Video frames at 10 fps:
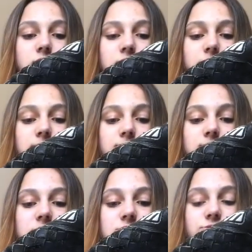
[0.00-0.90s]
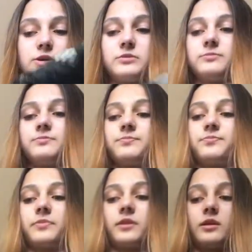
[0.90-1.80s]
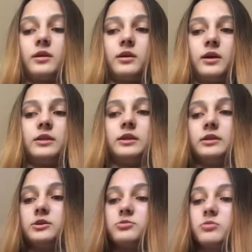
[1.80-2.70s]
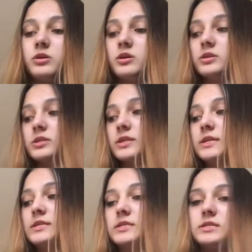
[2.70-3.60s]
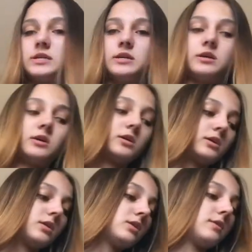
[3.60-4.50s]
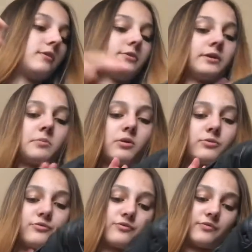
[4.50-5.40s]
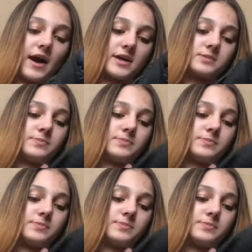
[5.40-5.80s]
a Mizuno. And then this one's an Easton. They're both fast